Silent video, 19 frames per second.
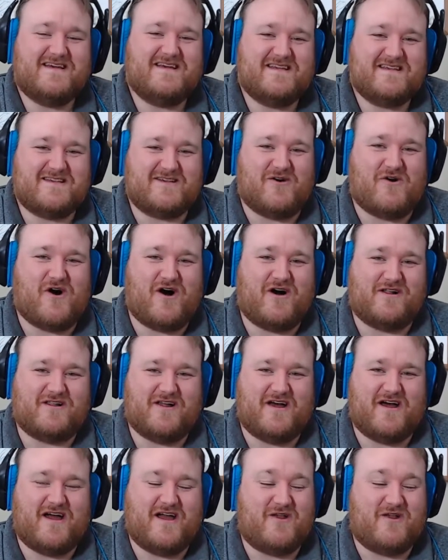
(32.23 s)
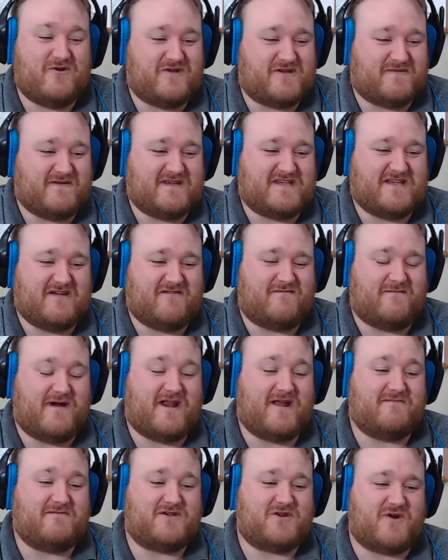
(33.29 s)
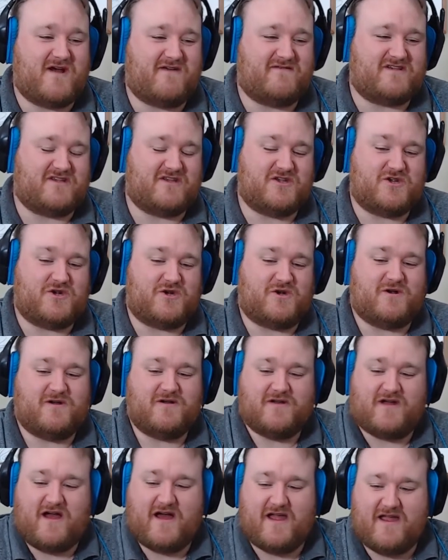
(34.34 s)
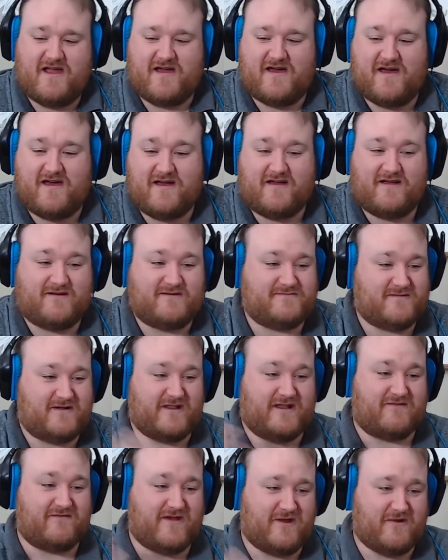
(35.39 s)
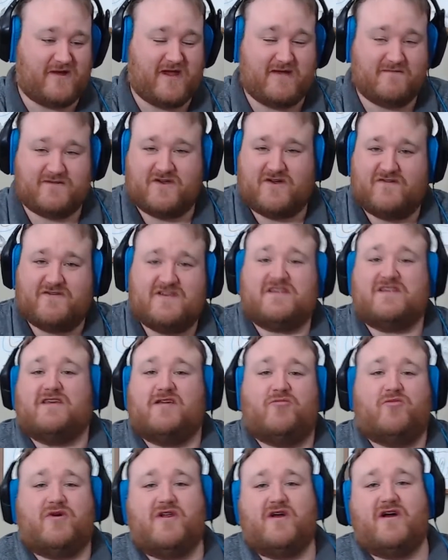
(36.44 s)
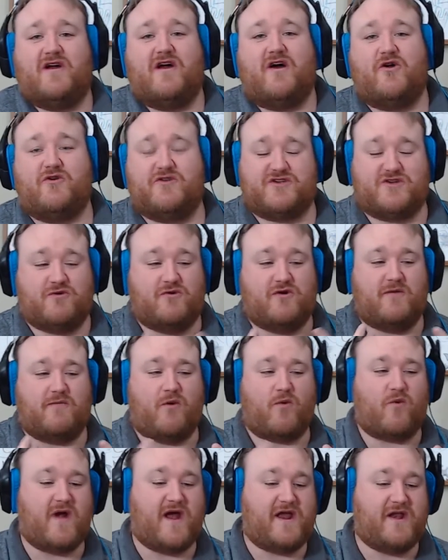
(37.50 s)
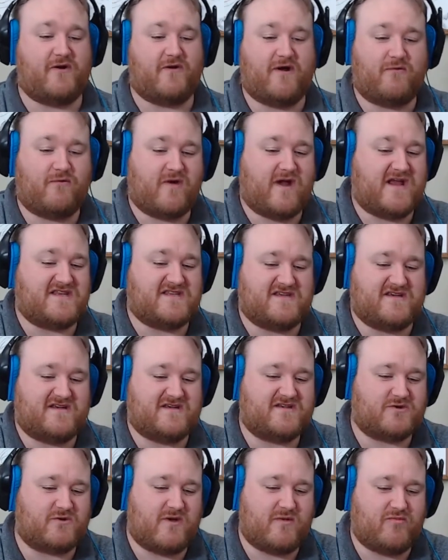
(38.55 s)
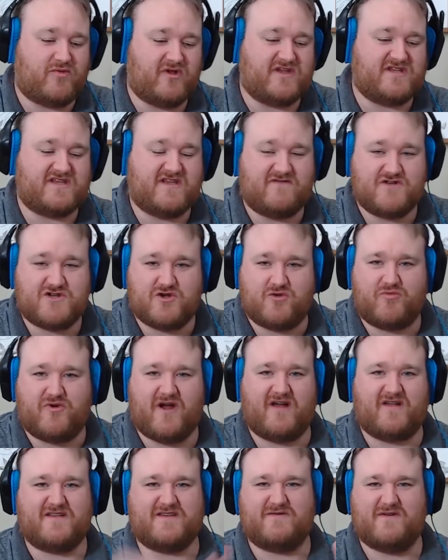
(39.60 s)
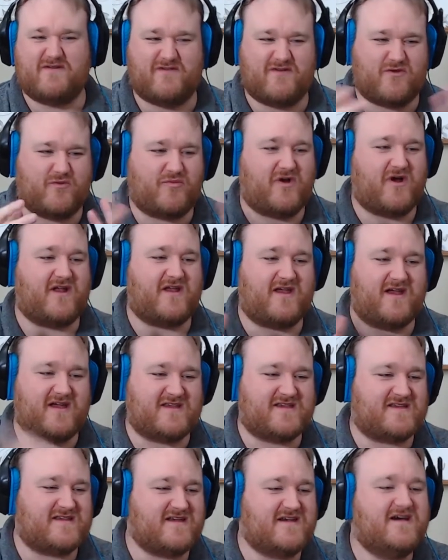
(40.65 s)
So I'll introduce myself. My name is Travis Lisher. I like video games, obviously, but I also am a writer. I write screenplays, TV show pilots. We have other podcasts.